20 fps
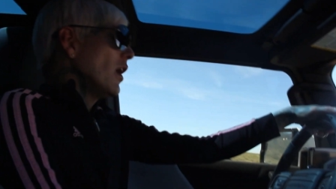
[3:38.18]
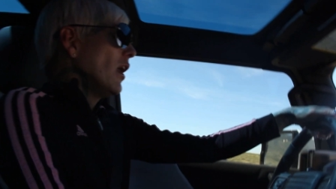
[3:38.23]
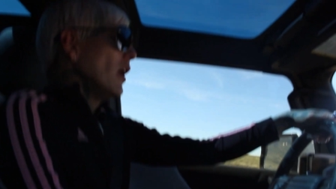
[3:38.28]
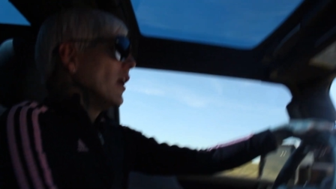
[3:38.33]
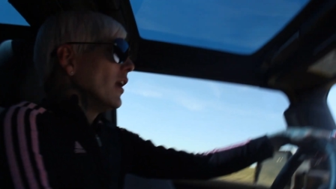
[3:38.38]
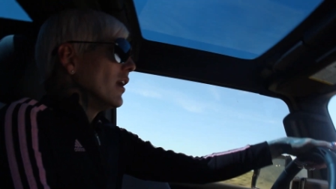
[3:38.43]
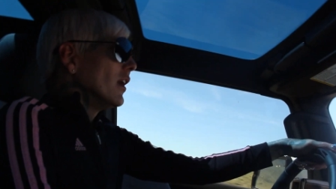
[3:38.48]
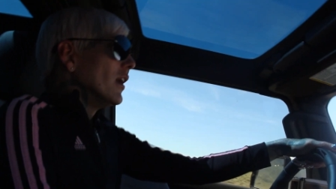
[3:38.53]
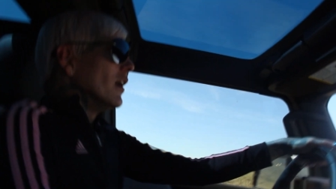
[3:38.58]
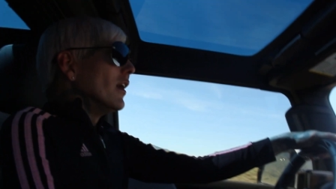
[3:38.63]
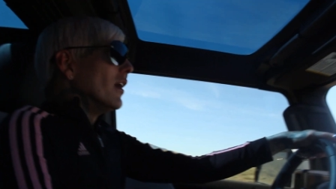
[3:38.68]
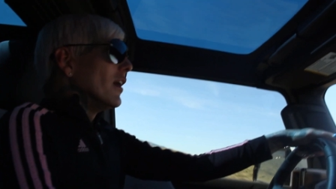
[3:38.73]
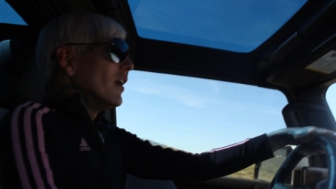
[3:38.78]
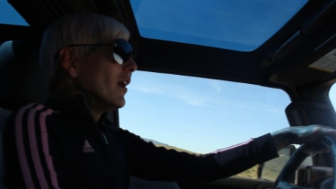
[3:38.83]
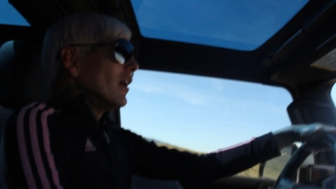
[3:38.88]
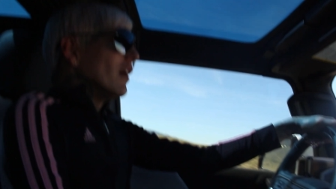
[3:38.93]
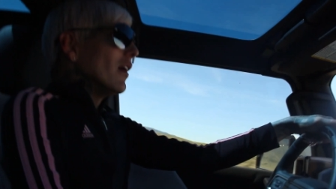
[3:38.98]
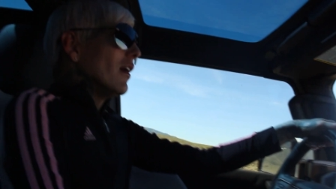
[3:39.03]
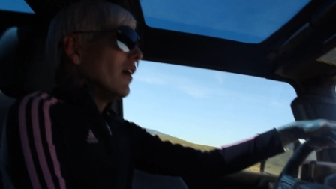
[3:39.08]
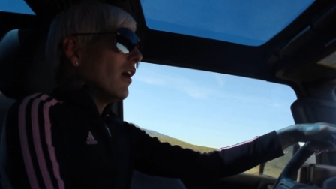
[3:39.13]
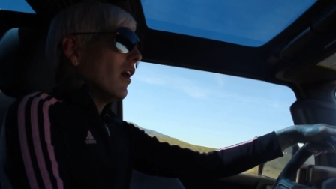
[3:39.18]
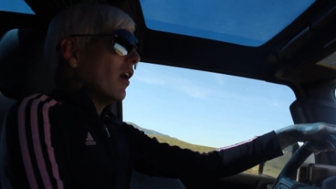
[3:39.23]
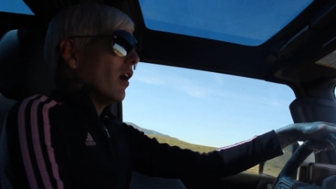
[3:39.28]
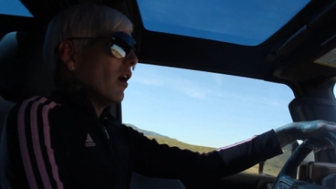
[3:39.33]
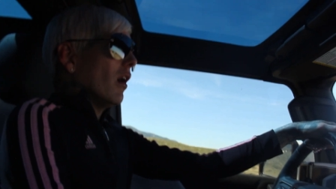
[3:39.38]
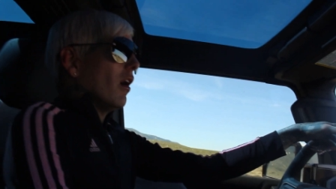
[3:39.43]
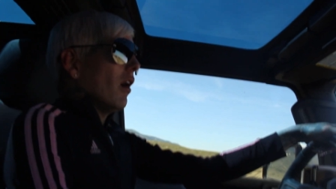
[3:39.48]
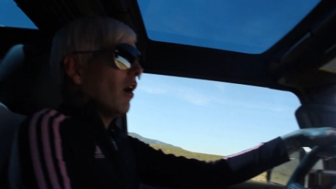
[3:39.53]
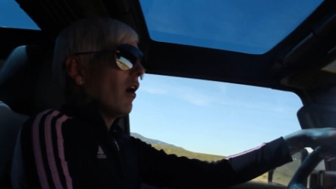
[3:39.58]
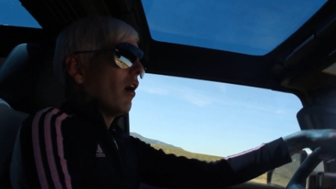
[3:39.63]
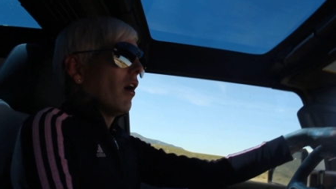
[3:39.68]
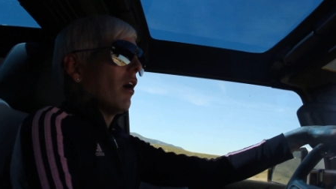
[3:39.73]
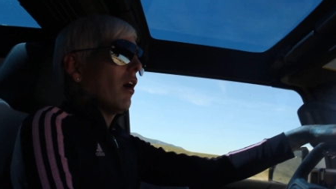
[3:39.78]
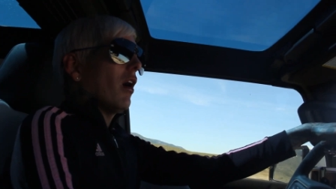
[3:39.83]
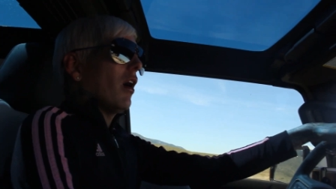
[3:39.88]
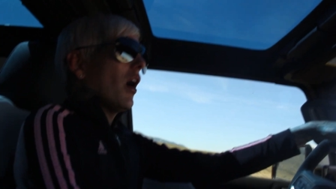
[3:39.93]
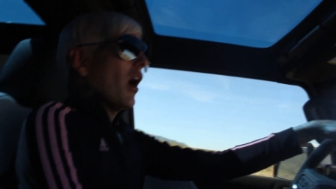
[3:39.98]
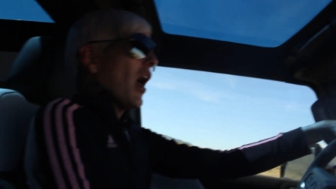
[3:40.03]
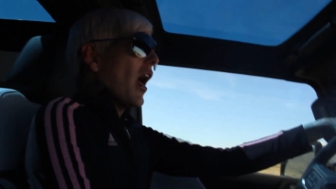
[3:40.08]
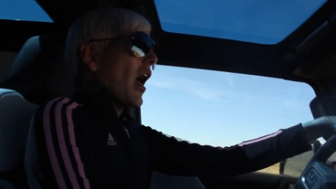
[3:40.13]
Yeah, what did you think of that one we had a couple oh,
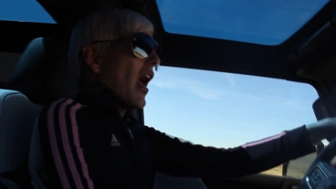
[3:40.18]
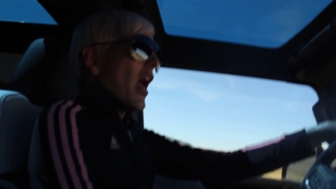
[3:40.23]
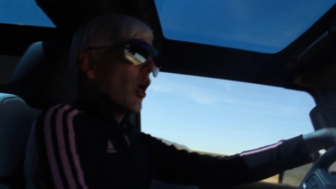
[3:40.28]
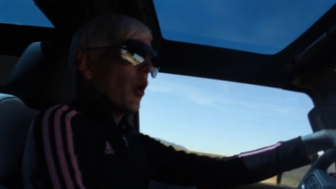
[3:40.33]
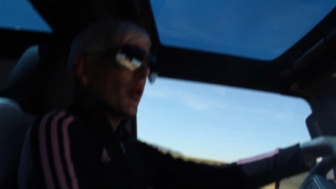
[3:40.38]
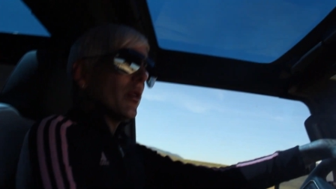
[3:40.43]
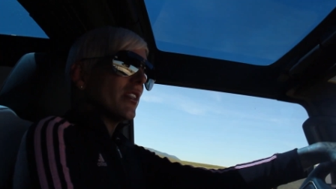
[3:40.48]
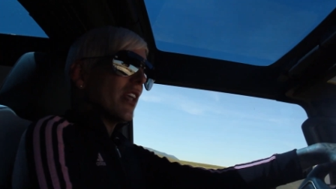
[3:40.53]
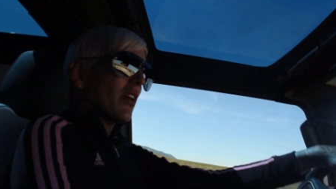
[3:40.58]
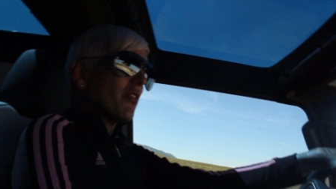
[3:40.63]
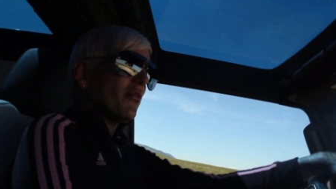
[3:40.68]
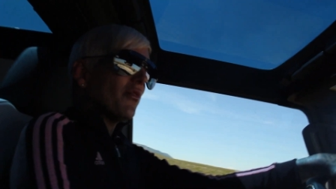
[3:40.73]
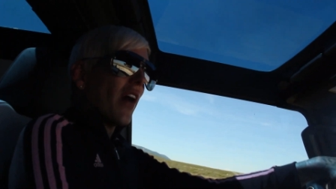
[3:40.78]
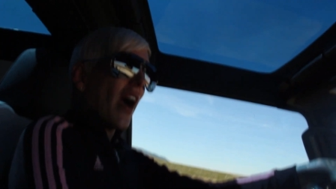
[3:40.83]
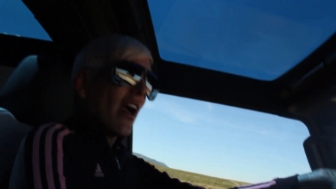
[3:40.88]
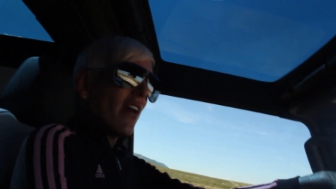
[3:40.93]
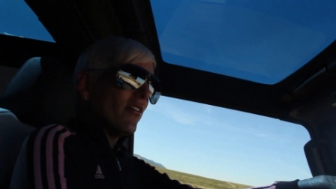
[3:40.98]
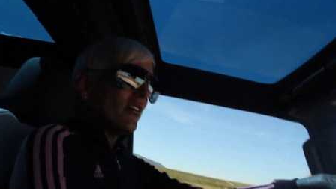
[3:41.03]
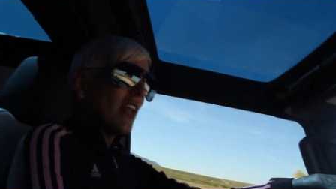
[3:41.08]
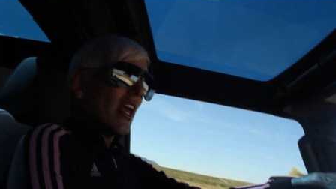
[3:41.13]
weeks ago? It was like five